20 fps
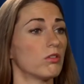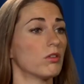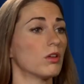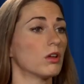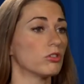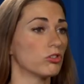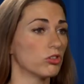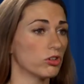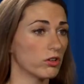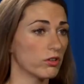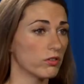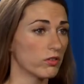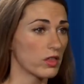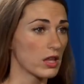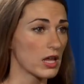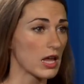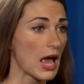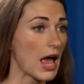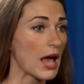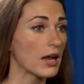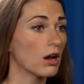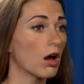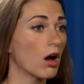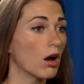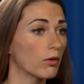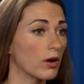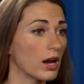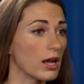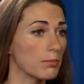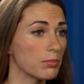such as the
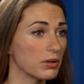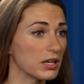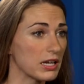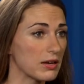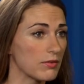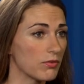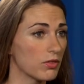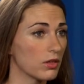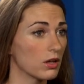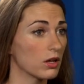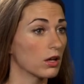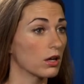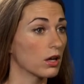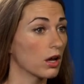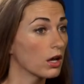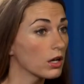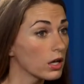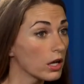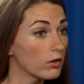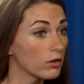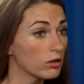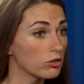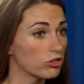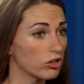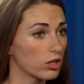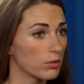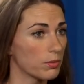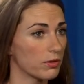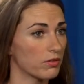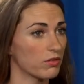NRA believe that gun
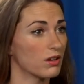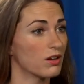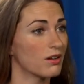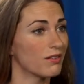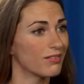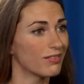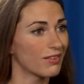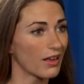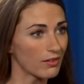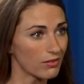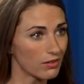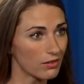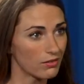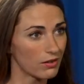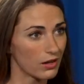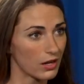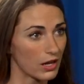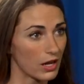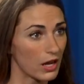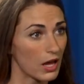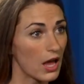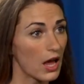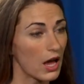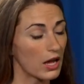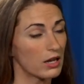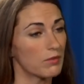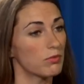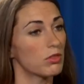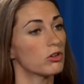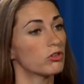ownership is a necessity, and
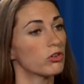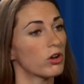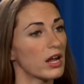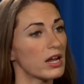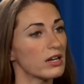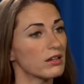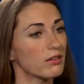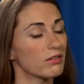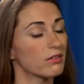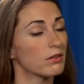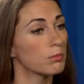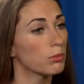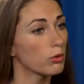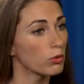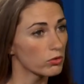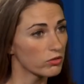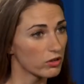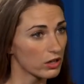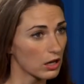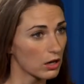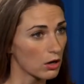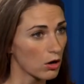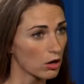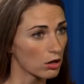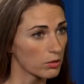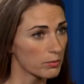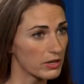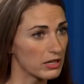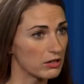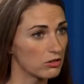if the trade is supporting
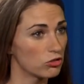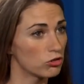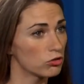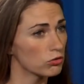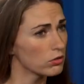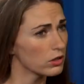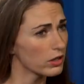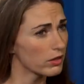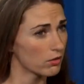economies, surely